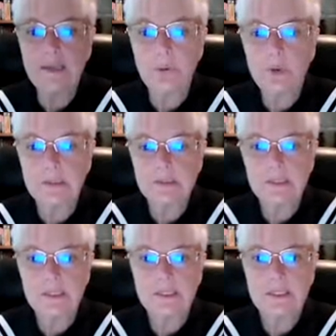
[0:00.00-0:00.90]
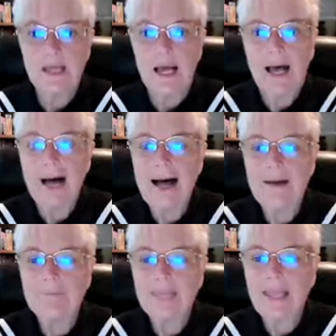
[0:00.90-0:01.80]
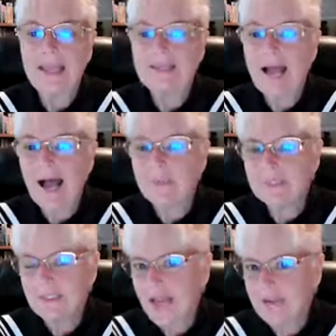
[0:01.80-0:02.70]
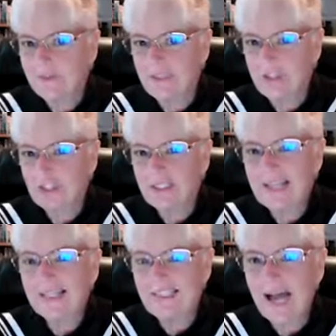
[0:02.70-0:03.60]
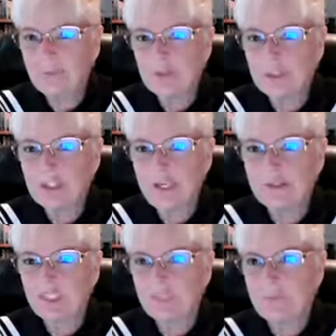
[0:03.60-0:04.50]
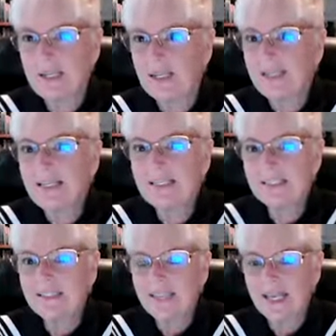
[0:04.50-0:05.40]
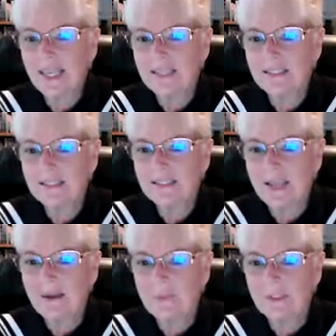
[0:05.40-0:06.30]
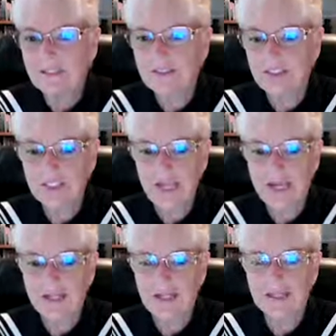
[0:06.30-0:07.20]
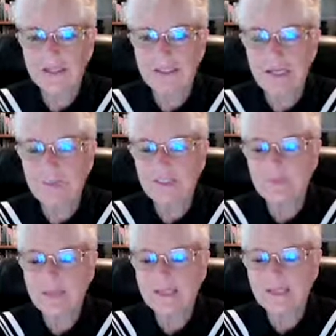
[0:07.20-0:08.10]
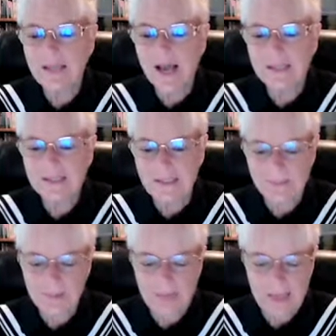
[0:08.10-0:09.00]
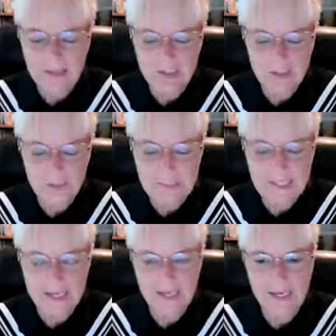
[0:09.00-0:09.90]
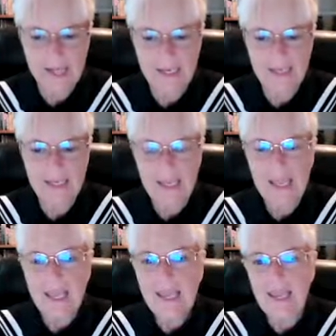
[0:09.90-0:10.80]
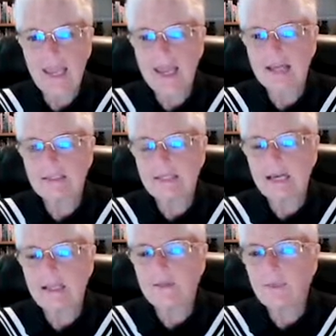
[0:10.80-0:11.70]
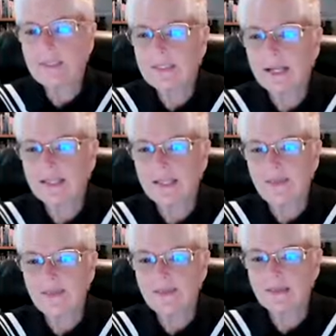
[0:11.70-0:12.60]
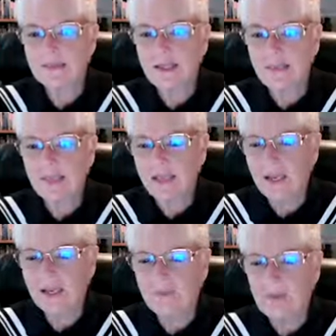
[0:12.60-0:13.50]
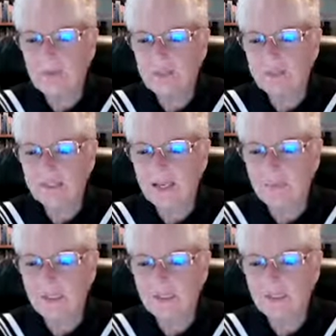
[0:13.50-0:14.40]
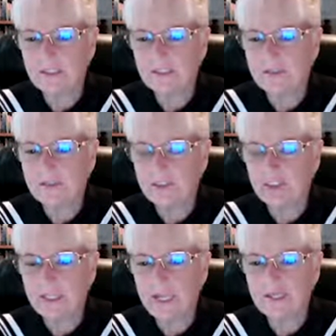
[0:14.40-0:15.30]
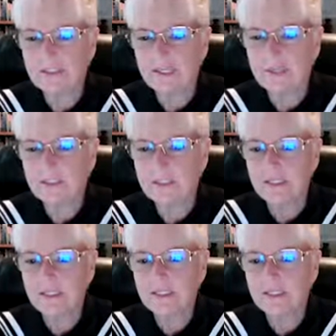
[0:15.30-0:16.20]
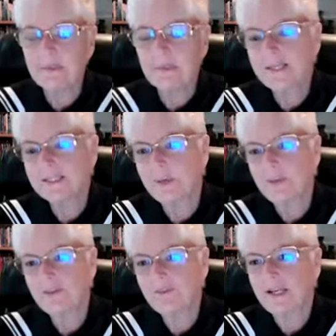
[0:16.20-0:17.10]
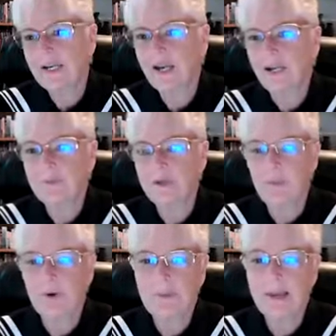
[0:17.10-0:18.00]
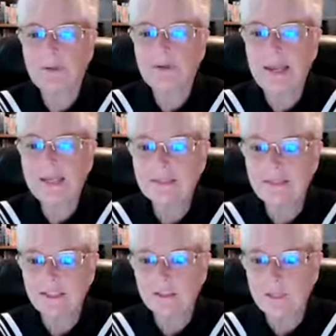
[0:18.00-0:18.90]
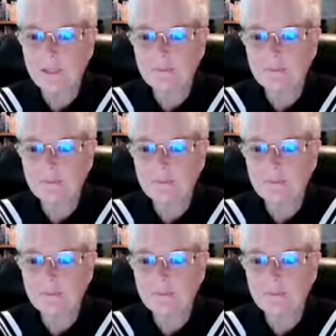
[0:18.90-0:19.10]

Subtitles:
important. And I was kind of an early adopter. It's been at least a decade since I was genetically sequenced, but it's not something that should be taken lightly. And the reason I say this is I think a lot of people are stepping into genetic sequencing simply because they want to find out a little bit more about their ancestry,